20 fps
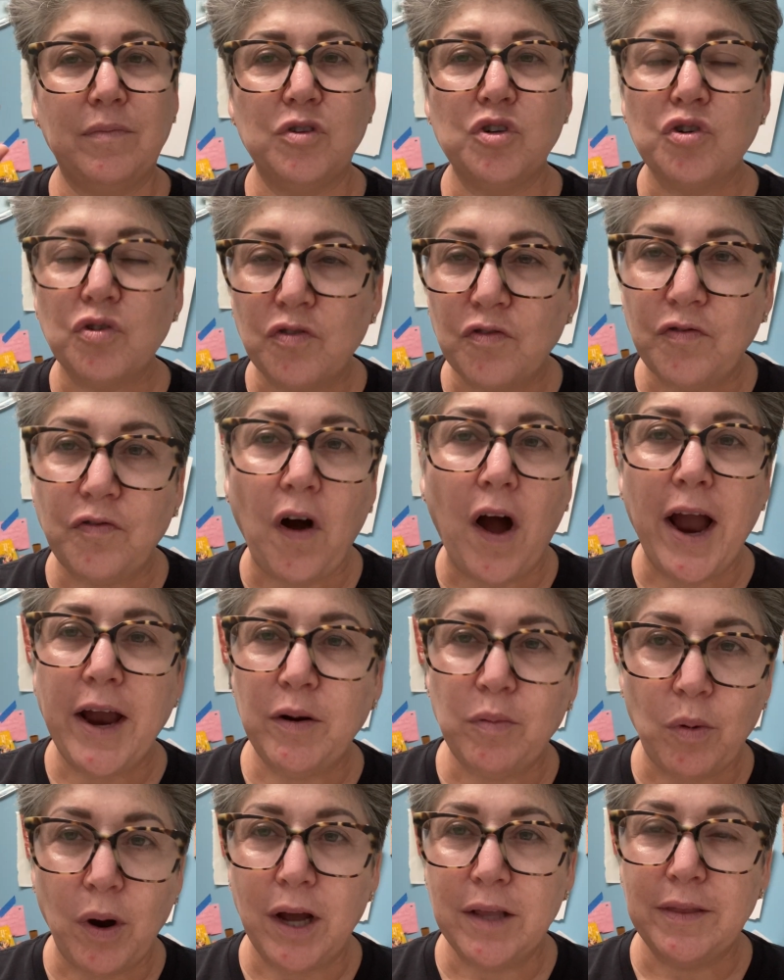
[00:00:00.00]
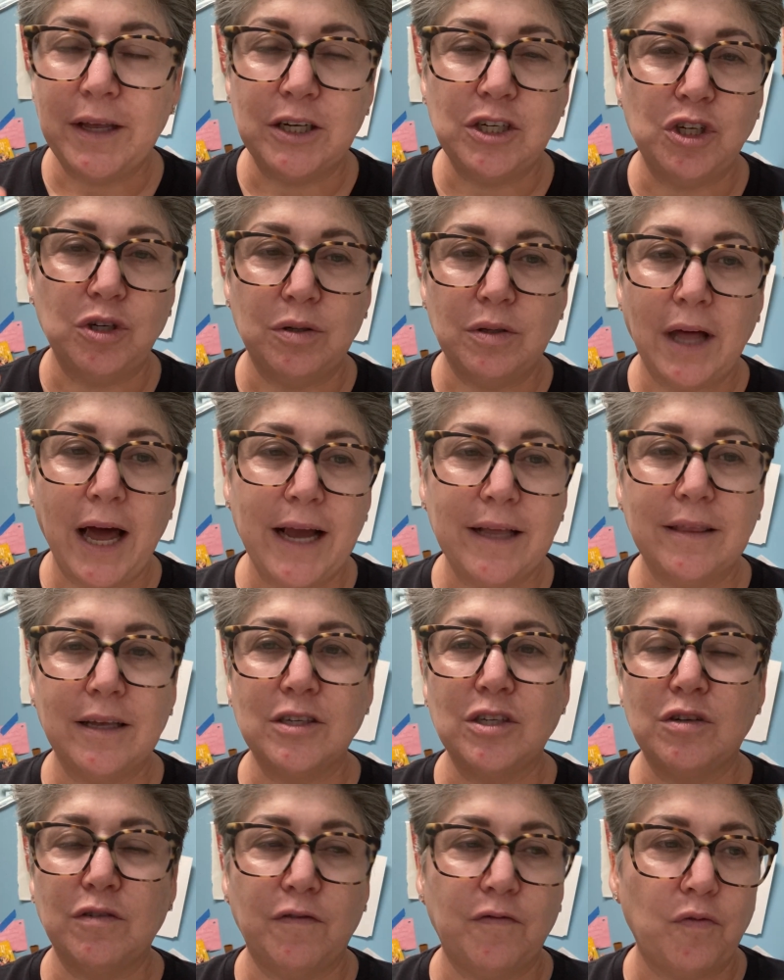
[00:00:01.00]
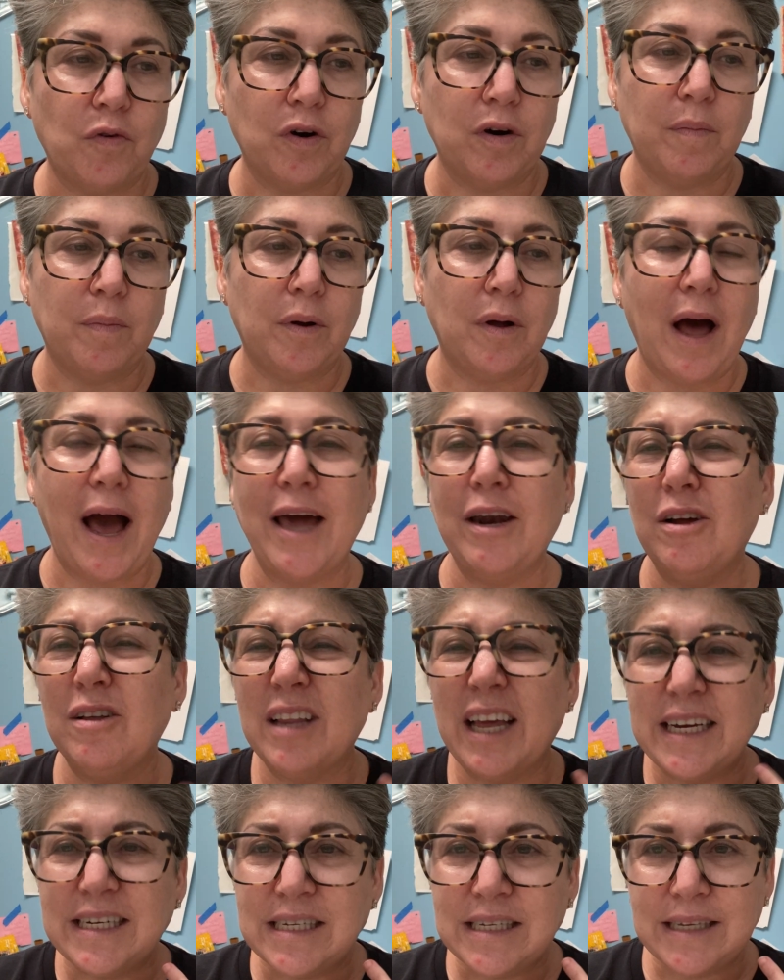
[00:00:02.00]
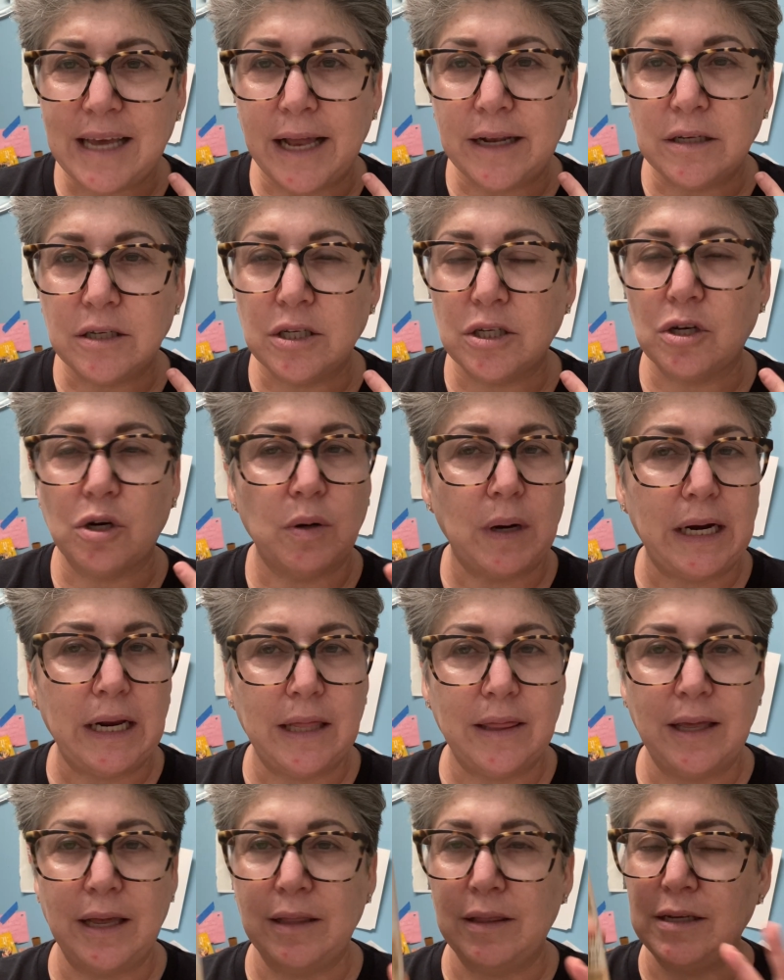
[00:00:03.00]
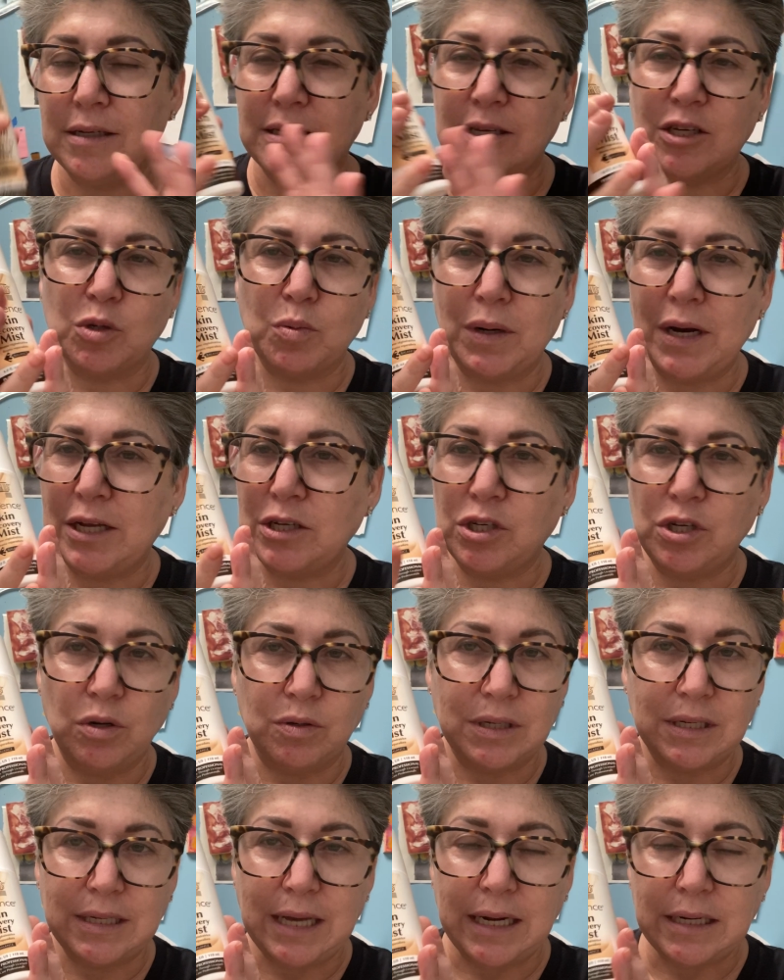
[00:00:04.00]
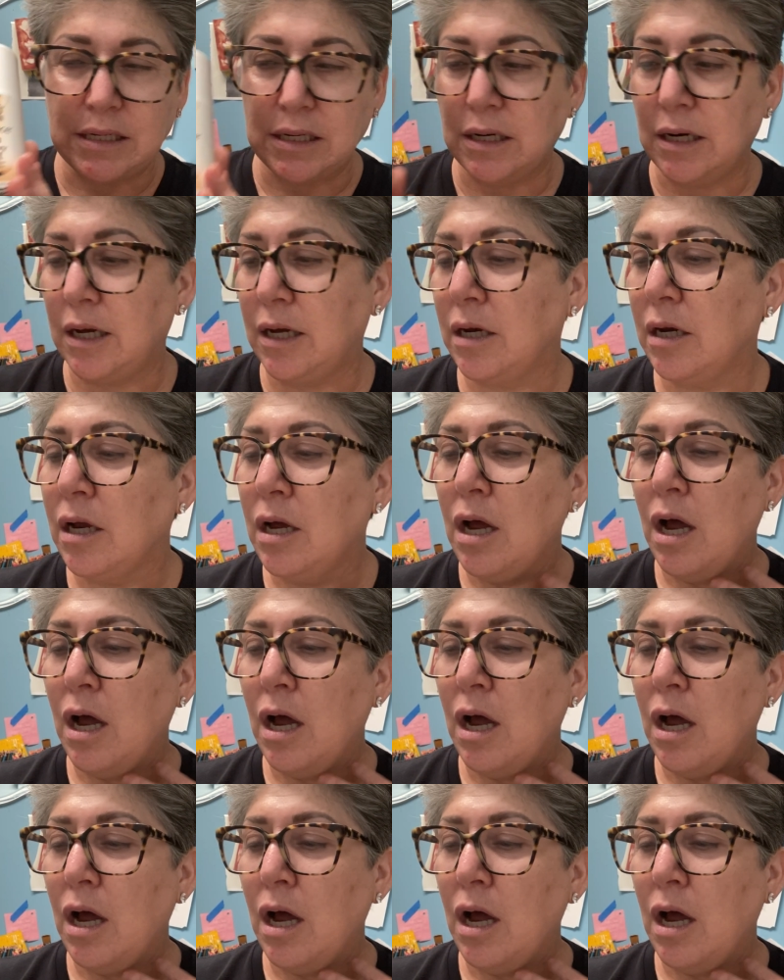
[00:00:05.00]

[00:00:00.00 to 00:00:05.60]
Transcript: find one that you like that's affordable. I don't like scents or anything. this one has no scent in it.